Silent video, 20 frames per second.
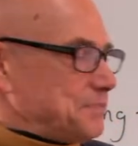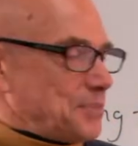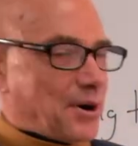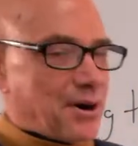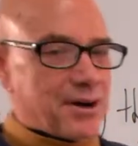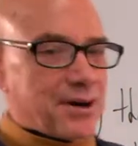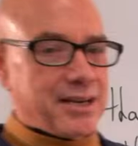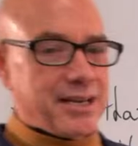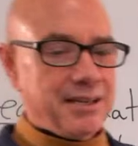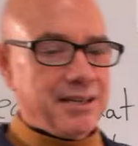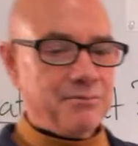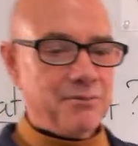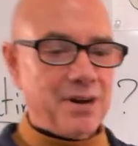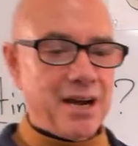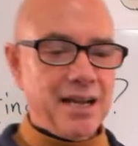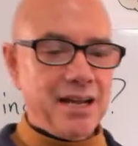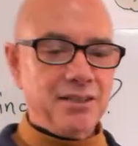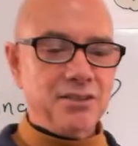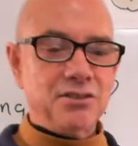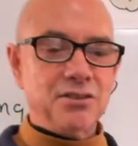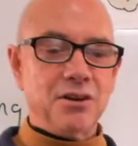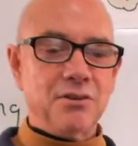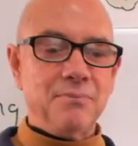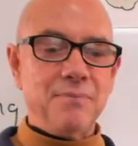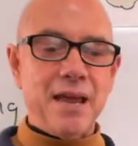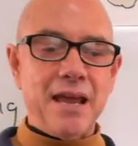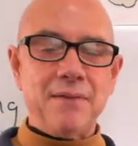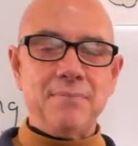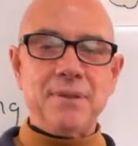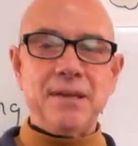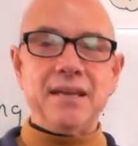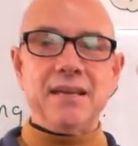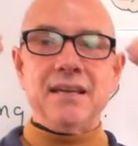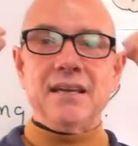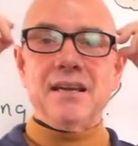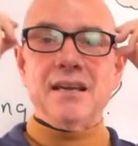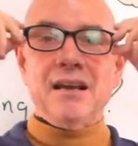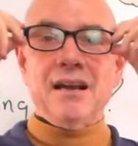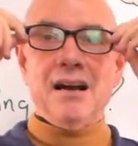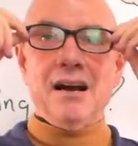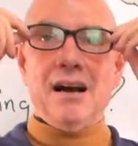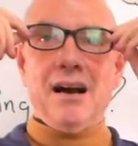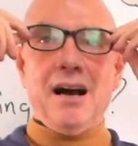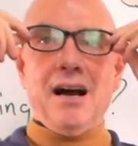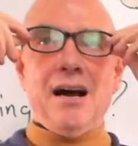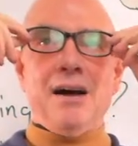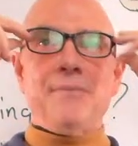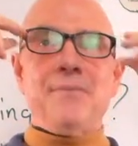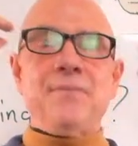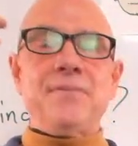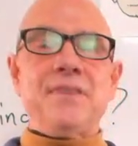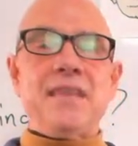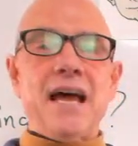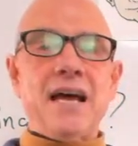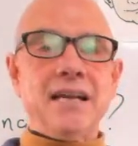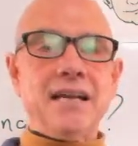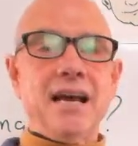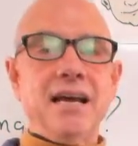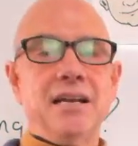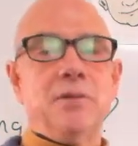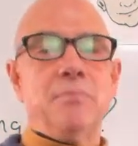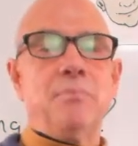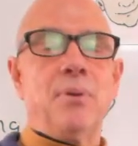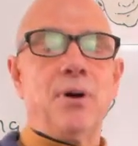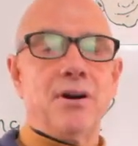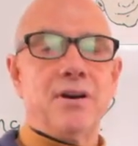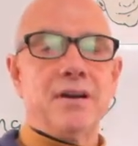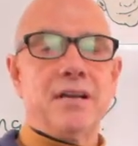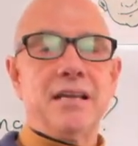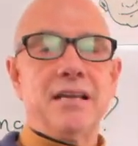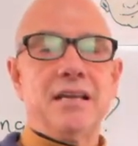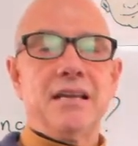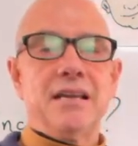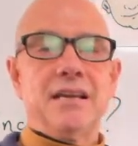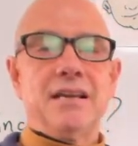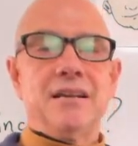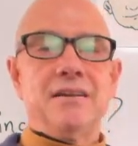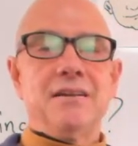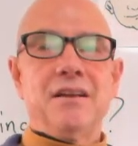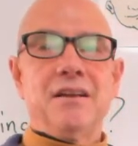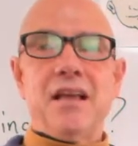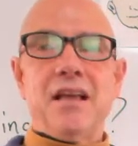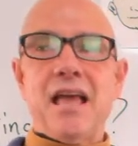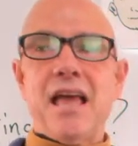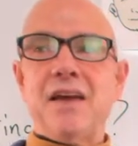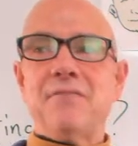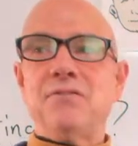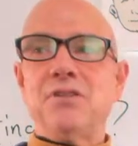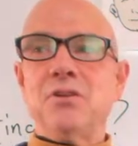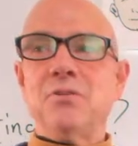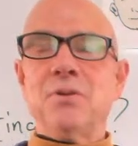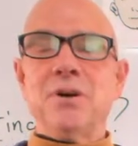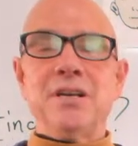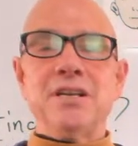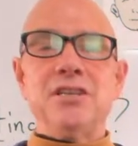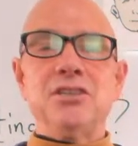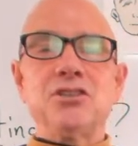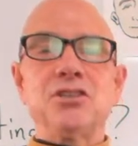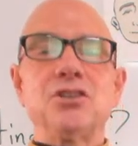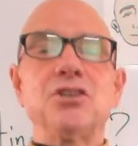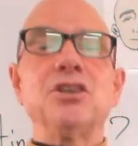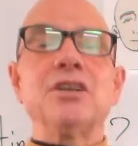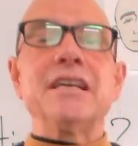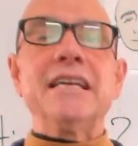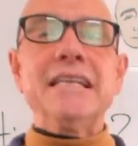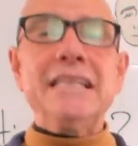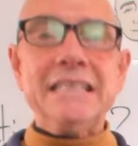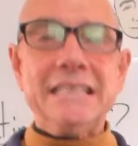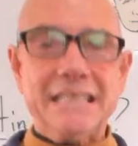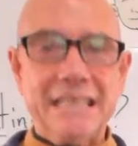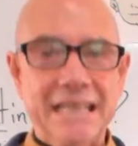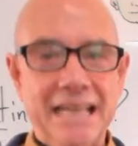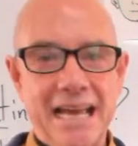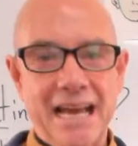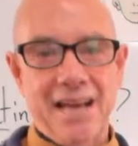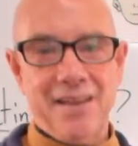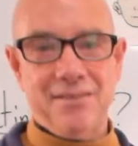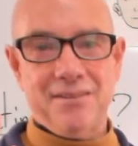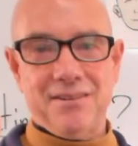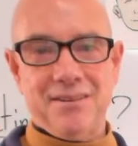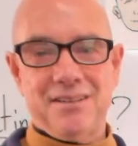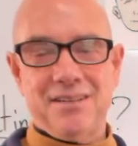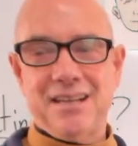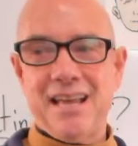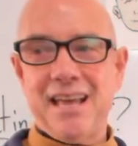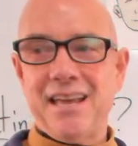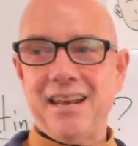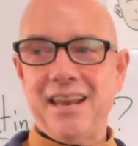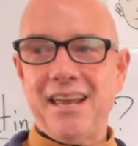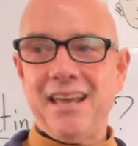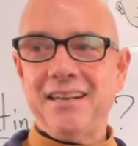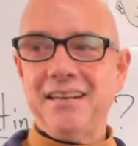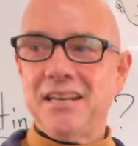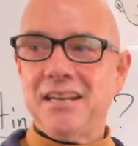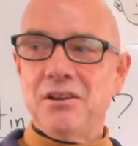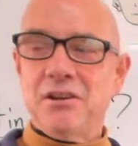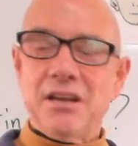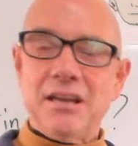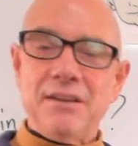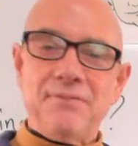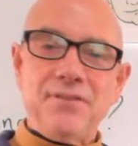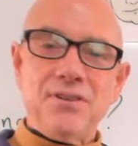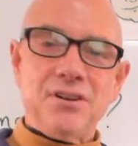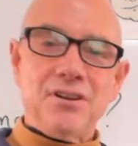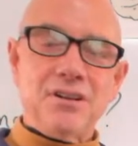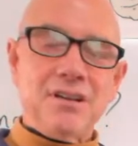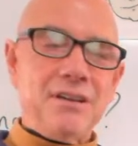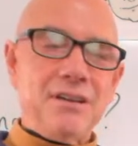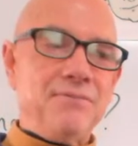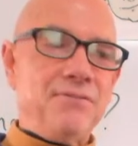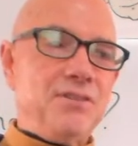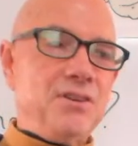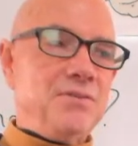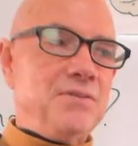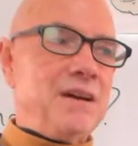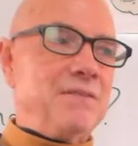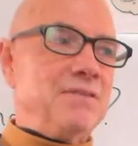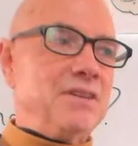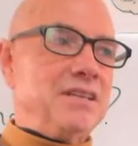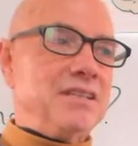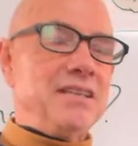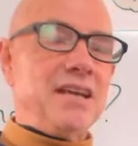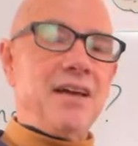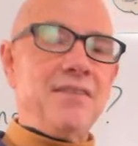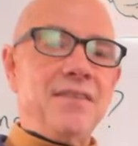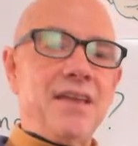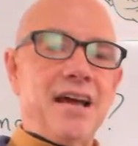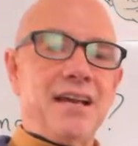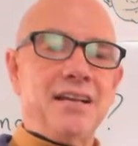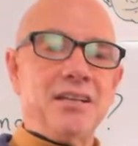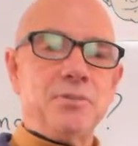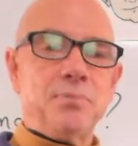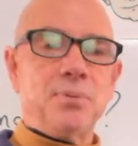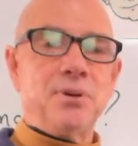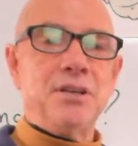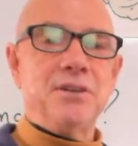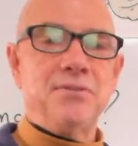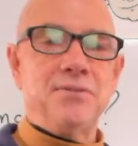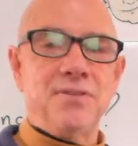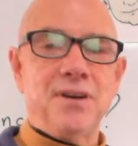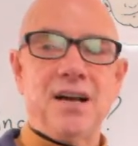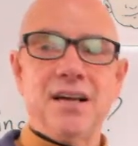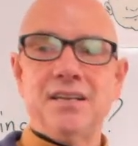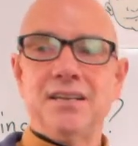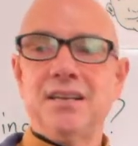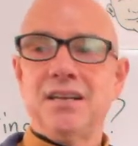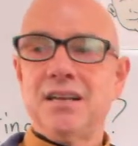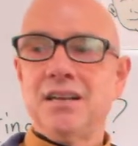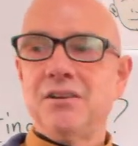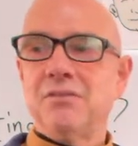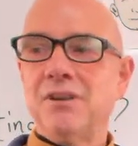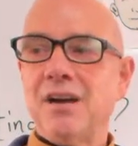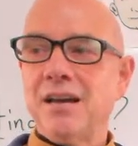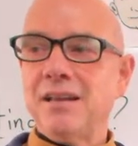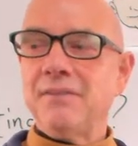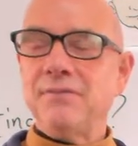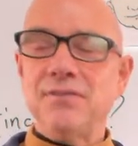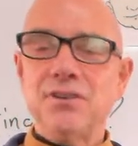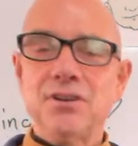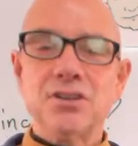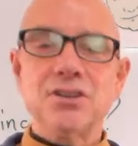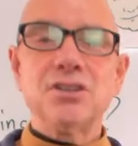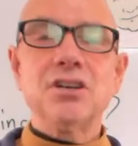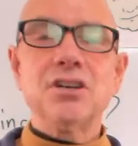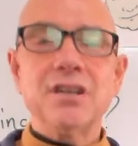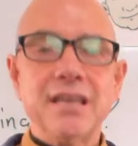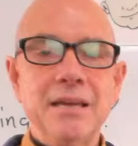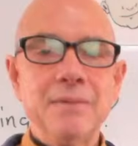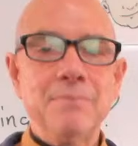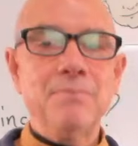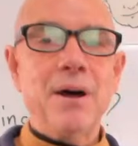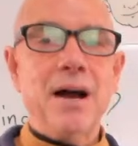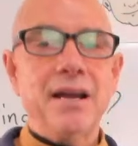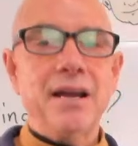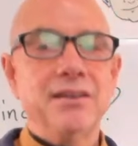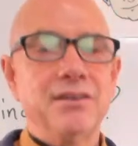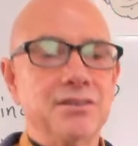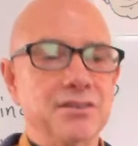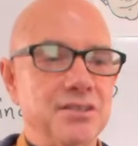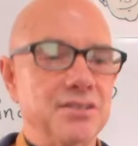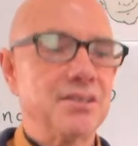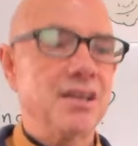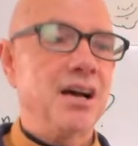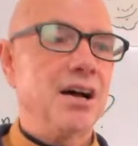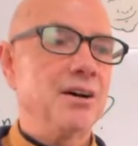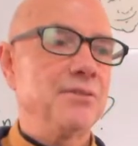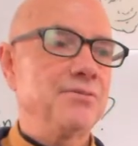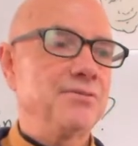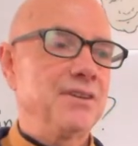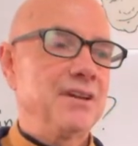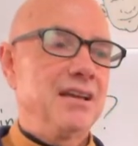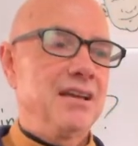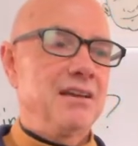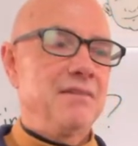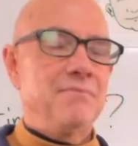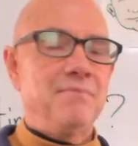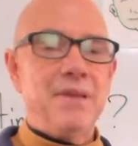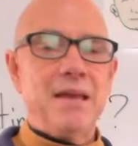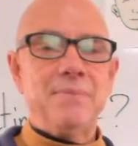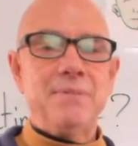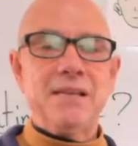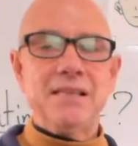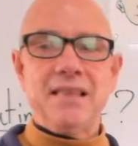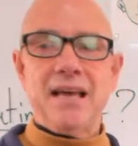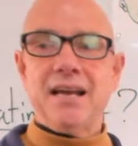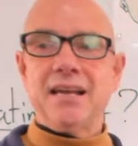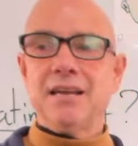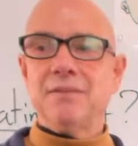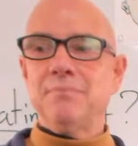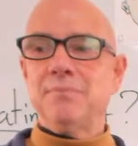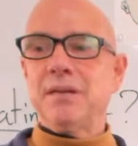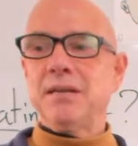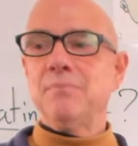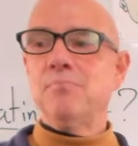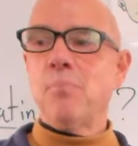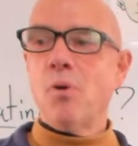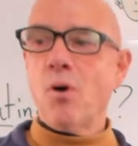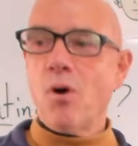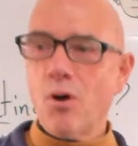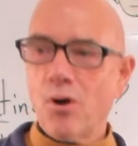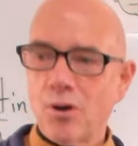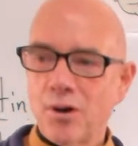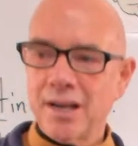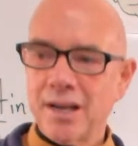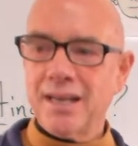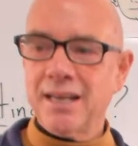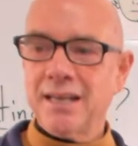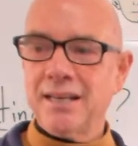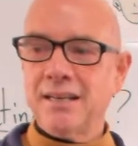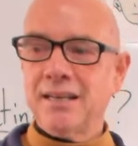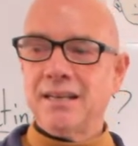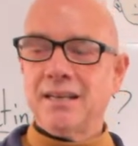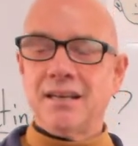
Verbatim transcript: party, right? So maybe um, that kind of party, everyone is cooking together. And, and if you're if you've ever done that, it's pretty fun, right? If you're cooking by yourself, maybe that can be boring